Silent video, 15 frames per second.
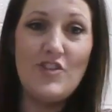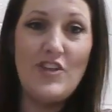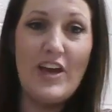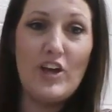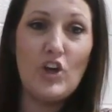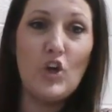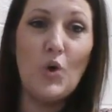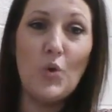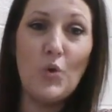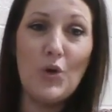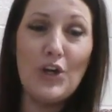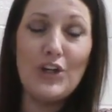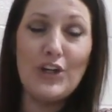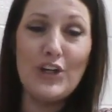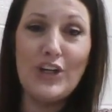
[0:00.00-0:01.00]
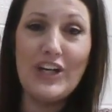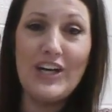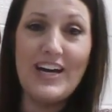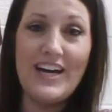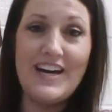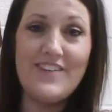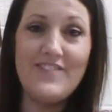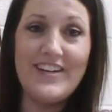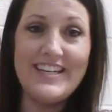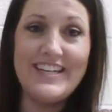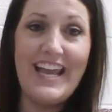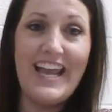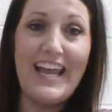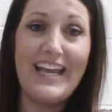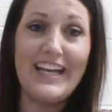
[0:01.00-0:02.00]
The corner of
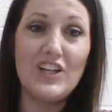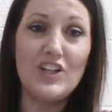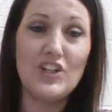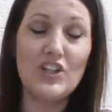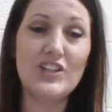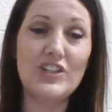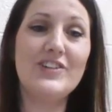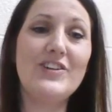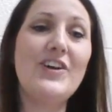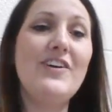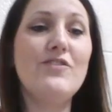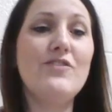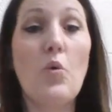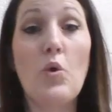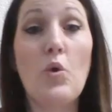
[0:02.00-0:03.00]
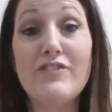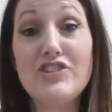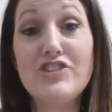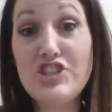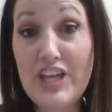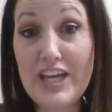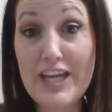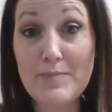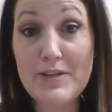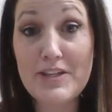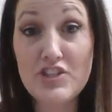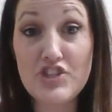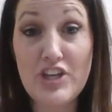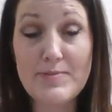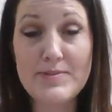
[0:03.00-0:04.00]
an angle or of a shape,
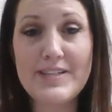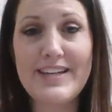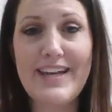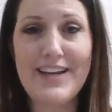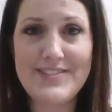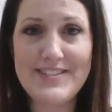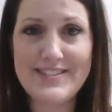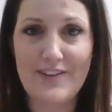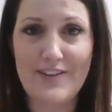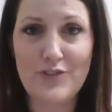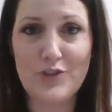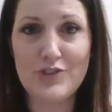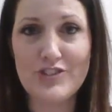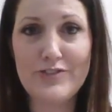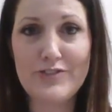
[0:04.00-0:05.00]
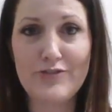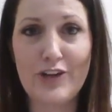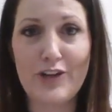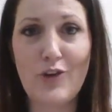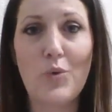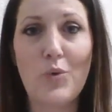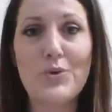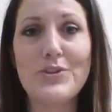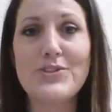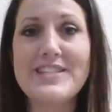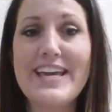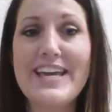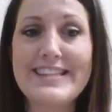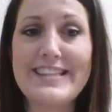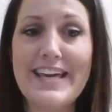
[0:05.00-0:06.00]
because shapes can have several different corners,
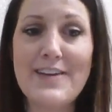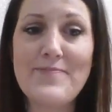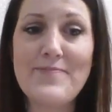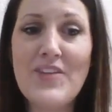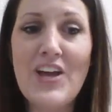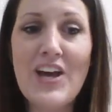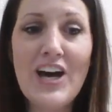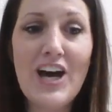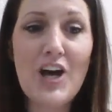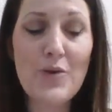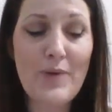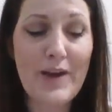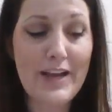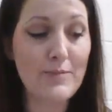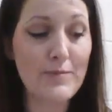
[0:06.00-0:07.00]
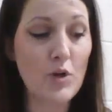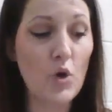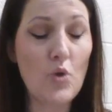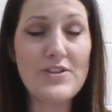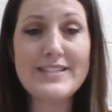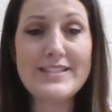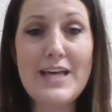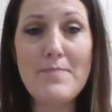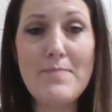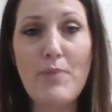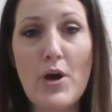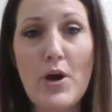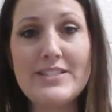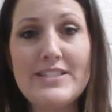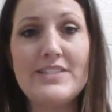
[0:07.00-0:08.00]
can't they? All right. I'm going to hold this up,
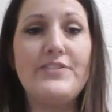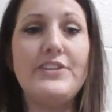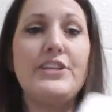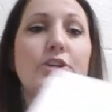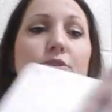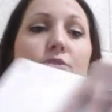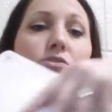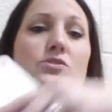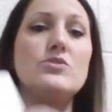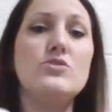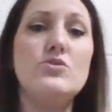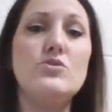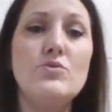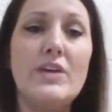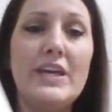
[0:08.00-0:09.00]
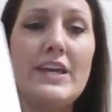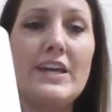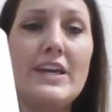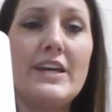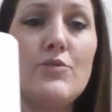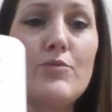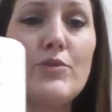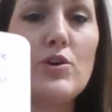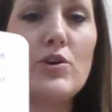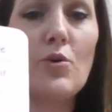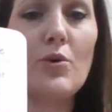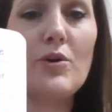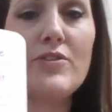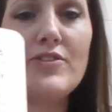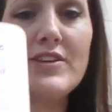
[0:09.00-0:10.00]
pause the video so you can
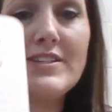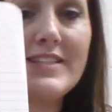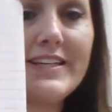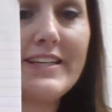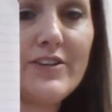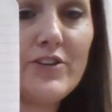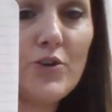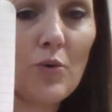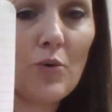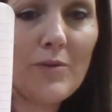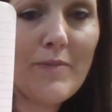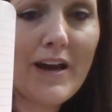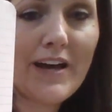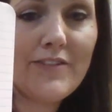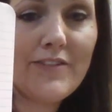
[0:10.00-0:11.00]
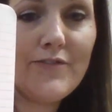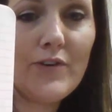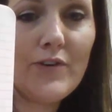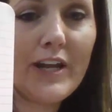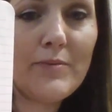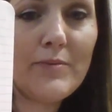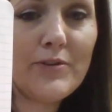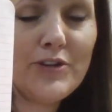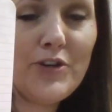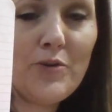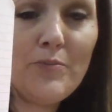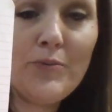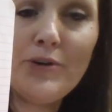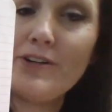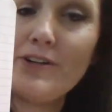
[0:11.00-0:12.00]
record this in your math vocabulary
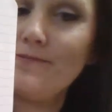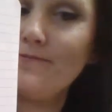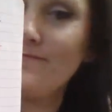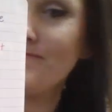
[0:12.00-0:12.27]
notebook.